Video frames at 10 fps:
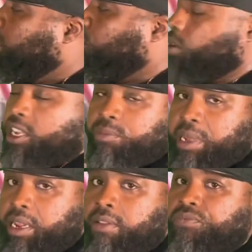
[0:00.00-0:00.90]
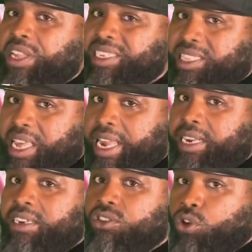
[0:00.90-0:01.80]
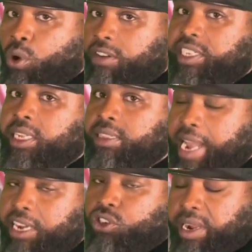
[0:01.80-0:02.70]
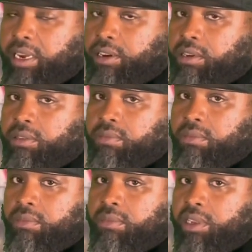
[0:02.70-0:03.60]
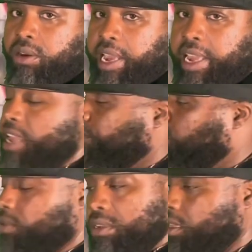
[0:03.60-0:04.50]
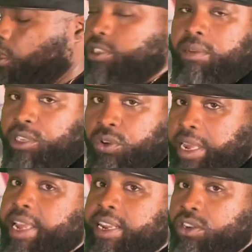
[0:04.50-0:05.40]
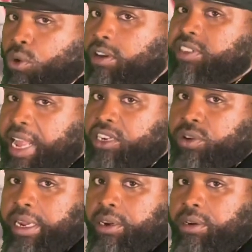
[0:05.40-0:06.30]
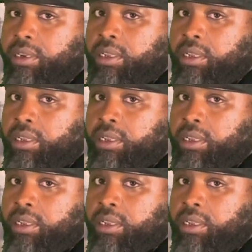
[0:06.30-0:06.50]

Trust me, this thing dwarfs that trailer. Okay, even close up to it, it dwarfs that trailer.